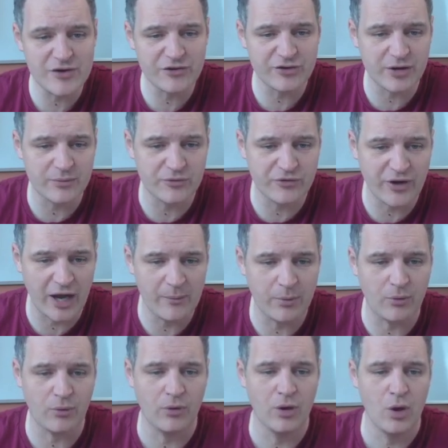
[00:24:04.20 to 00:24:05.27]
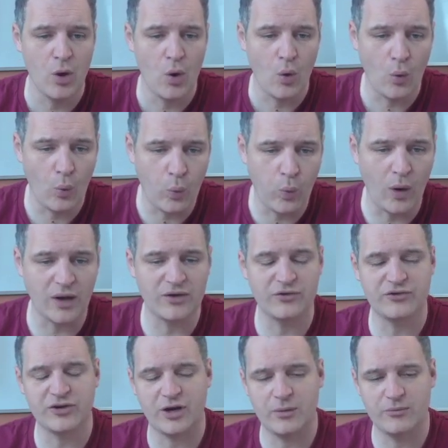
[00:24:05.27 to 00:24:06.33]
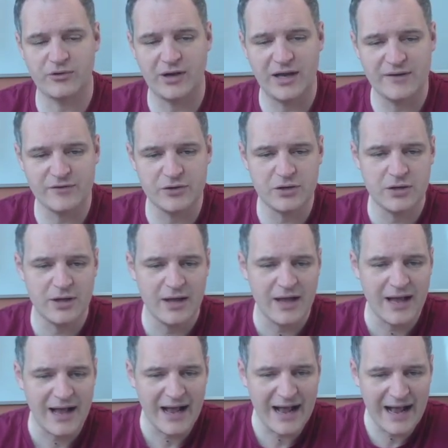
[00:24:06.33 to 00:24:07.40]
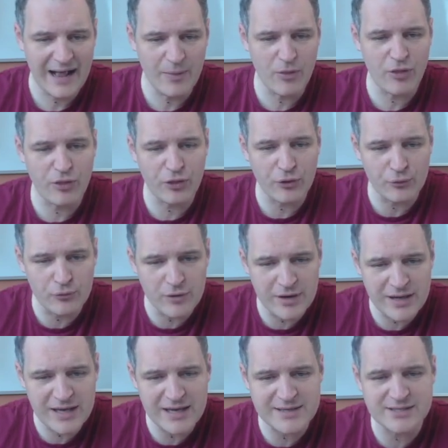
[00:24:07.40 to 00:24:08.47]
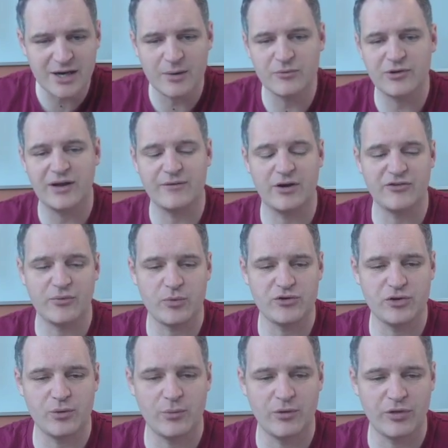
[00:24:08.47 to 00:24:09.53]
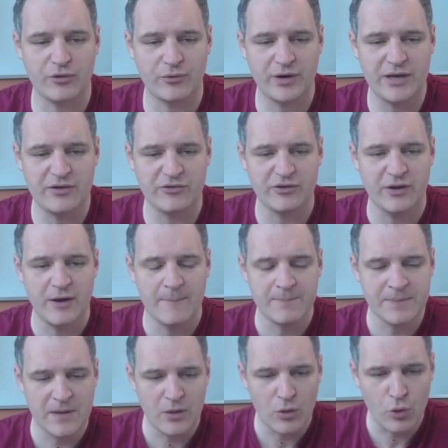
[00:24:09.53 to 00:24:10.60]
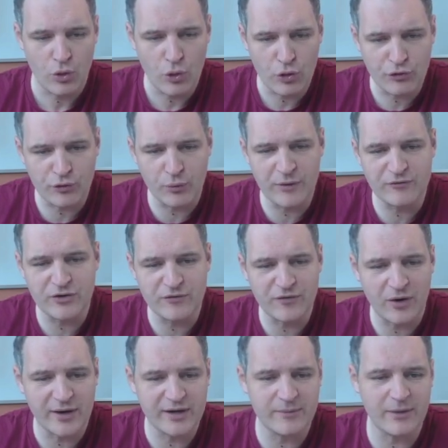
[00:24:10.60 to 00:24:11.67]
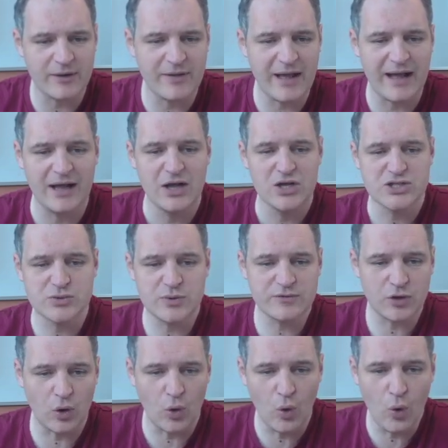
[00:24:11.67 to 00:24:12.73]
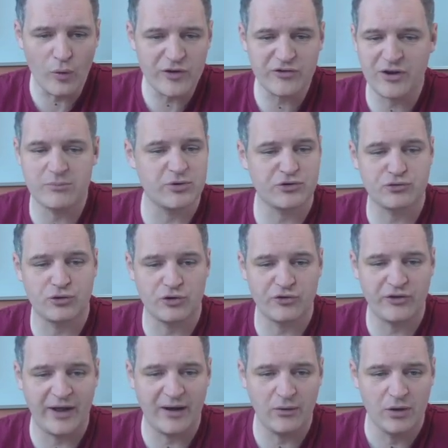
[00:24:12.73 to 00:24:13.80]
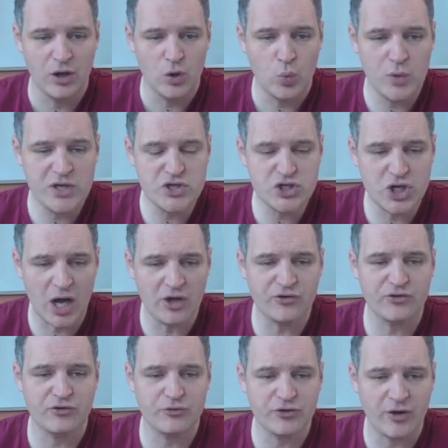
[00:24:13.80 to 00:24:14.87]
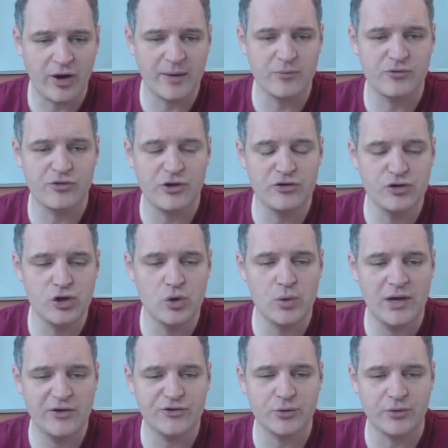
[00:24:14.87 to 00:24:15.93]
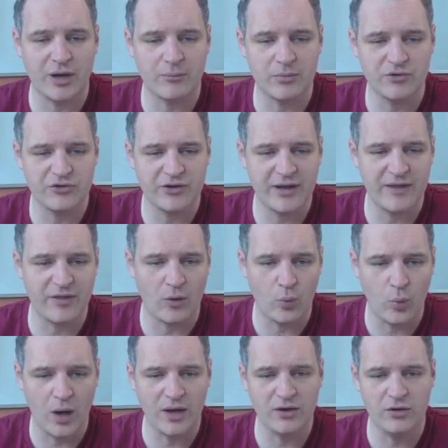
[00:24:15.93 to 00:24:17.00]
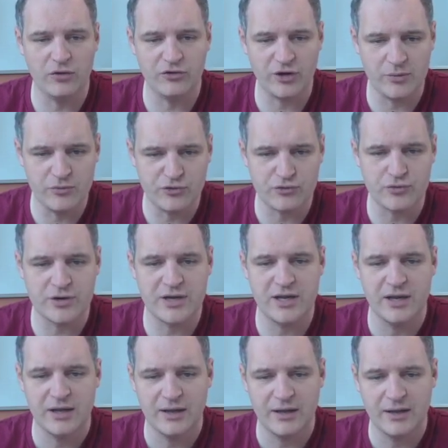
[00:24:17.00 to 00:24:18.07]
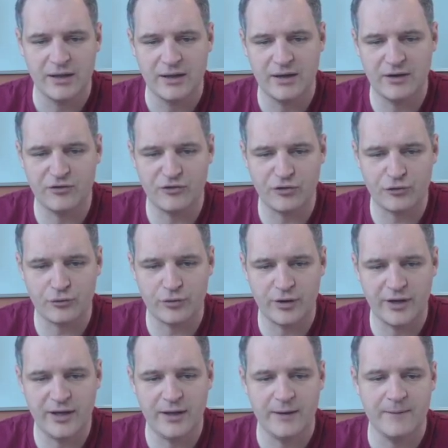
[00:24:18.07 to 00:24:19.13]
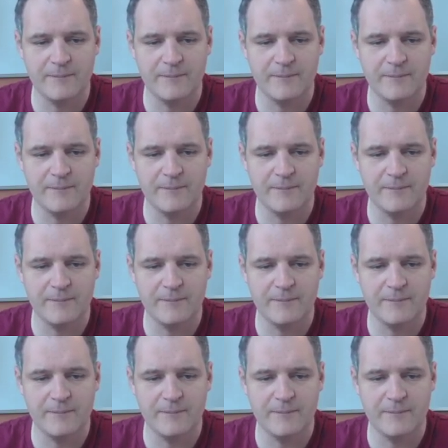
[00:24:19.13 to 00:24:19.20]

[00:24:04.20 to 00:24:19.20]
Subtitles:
times table. 1 times 11 and 3 times 11. I said we'd do one with 3s. So we've divided by that. So we've got all these numbers crossed out. We just times the new little numbers together. 1 times 3 is 3.